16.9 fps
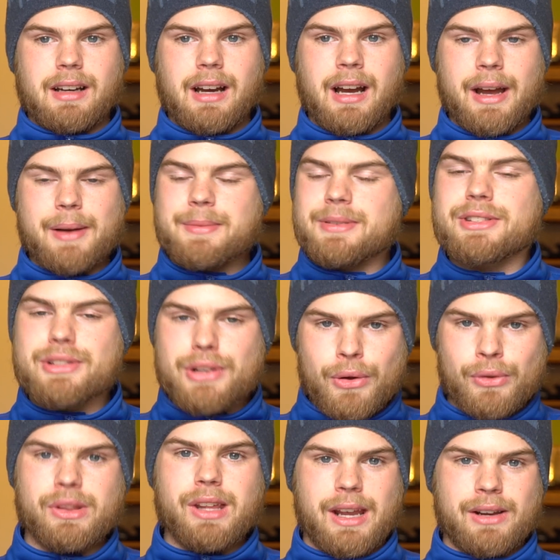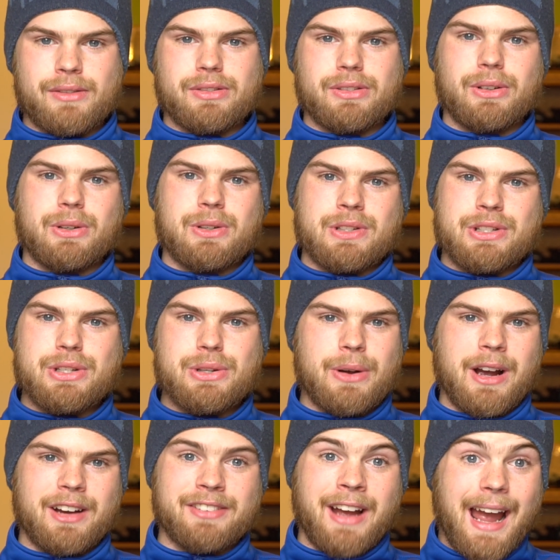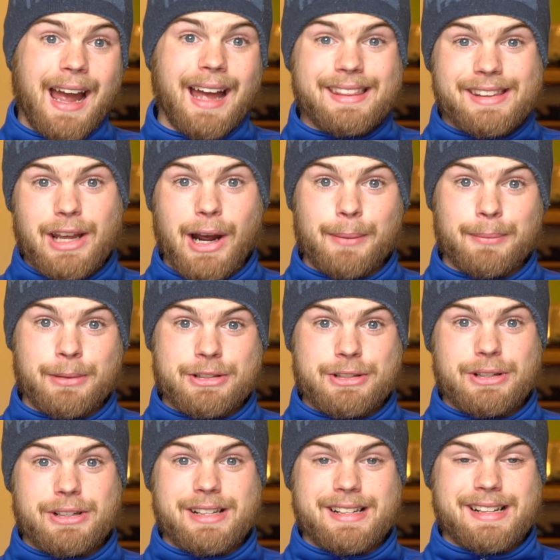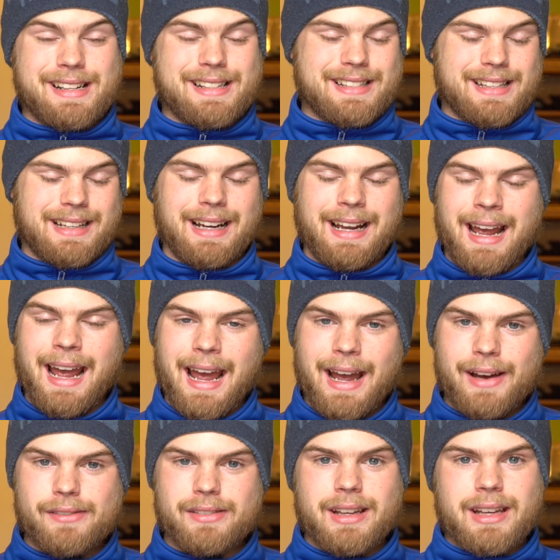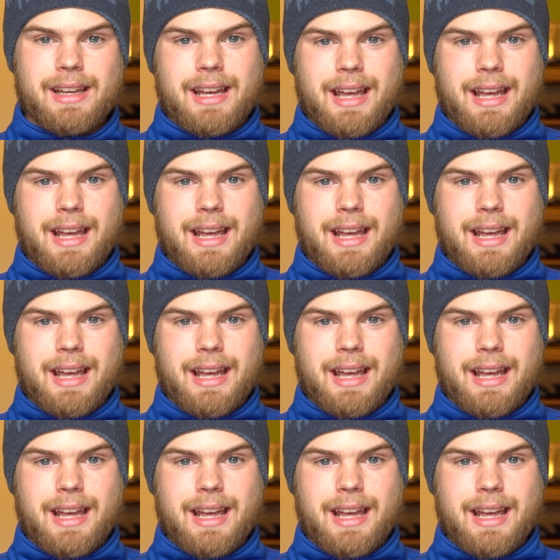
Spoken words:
I'm so thankful to have had the opportunities that I have,